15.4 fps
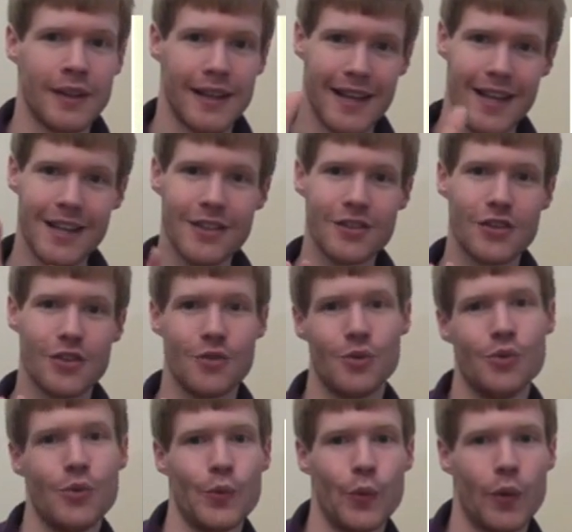
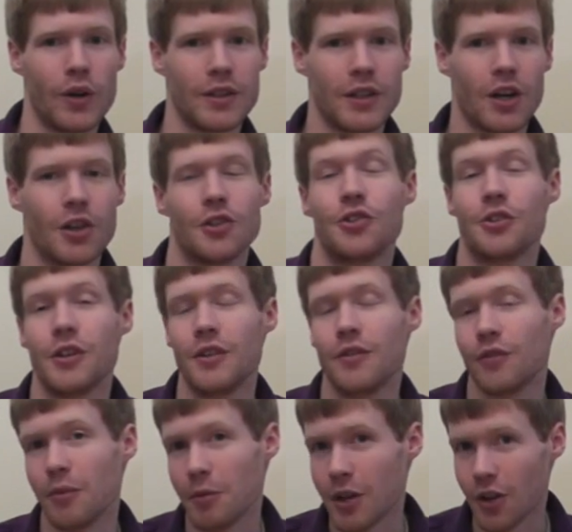into one country
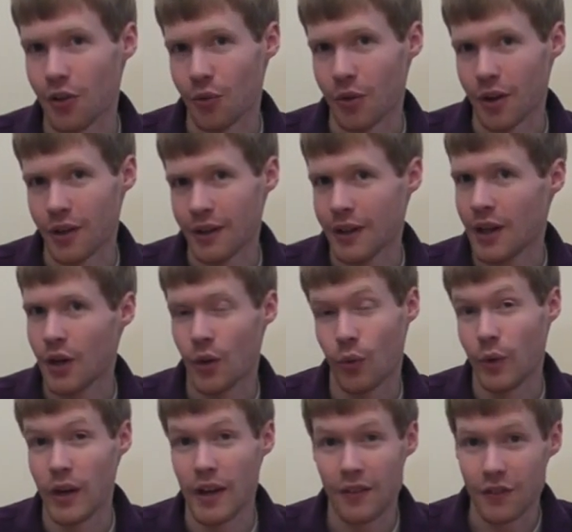from another one.
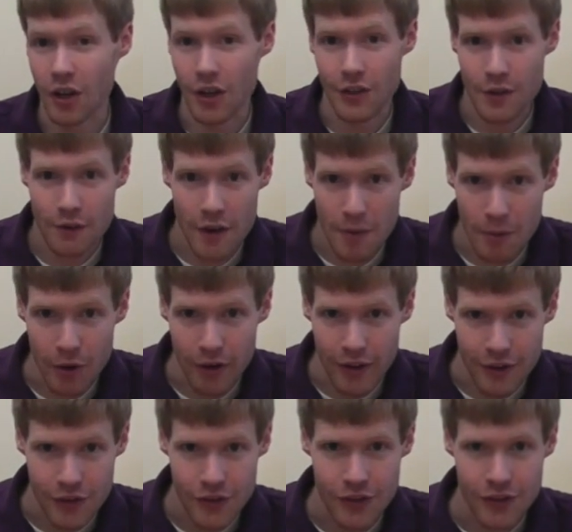We have tons of
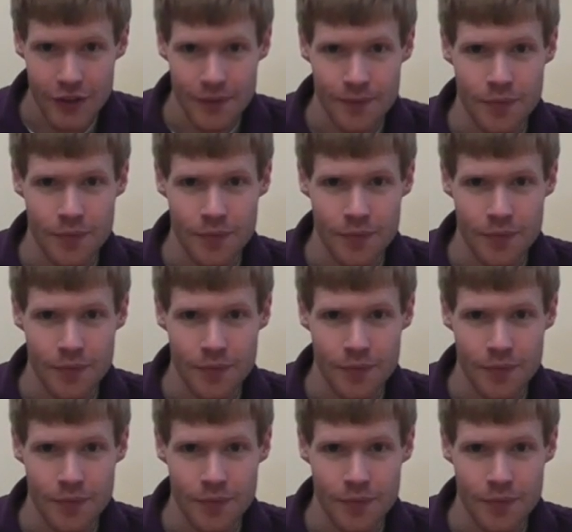immigrants.